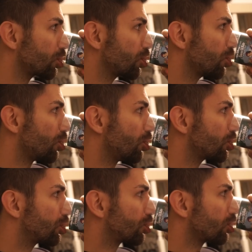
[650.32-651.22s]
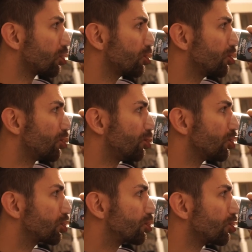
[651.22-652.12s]

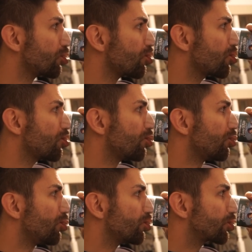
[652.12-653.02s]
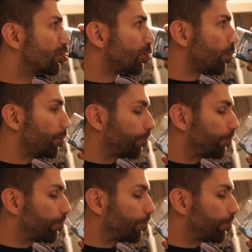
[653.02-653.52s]
(silence)